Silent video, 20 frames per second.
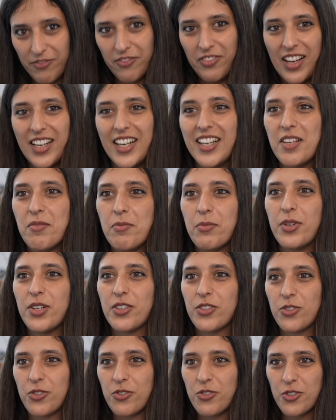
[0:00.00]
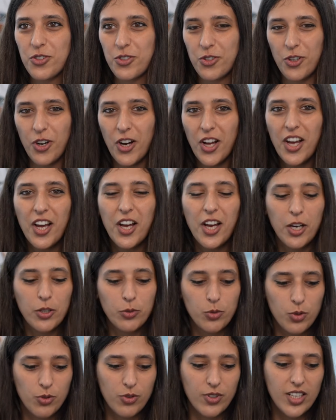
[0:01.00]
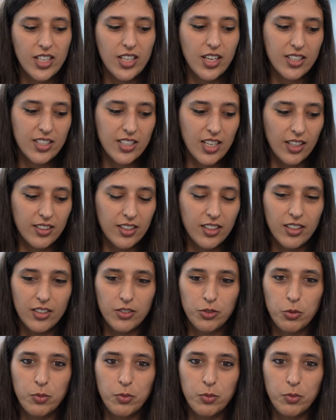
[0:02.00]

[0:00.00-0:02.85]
finally in person. So it was really exciting